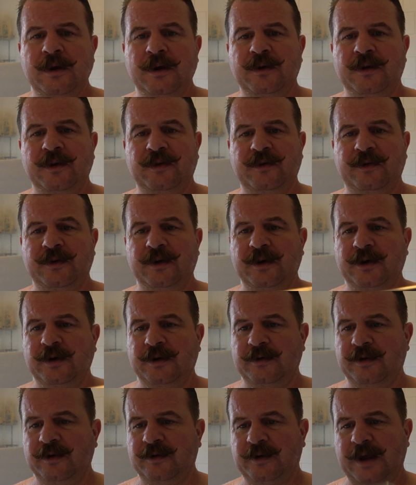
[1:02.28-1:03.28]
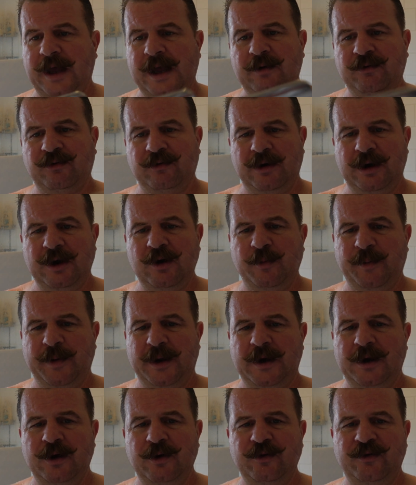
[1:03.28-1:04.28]
The scales are a little
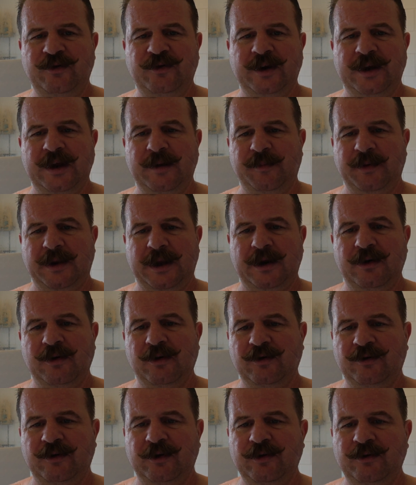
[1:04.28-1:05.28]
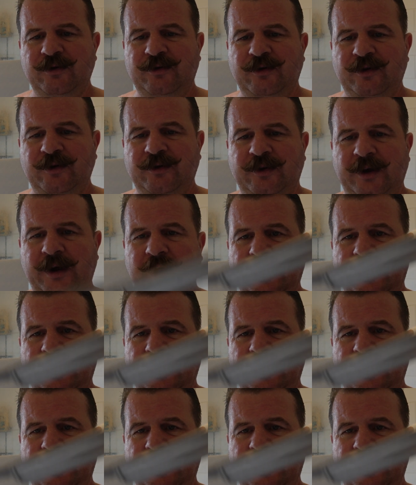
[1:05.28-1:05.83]
bit loose in it, but they're not as loose as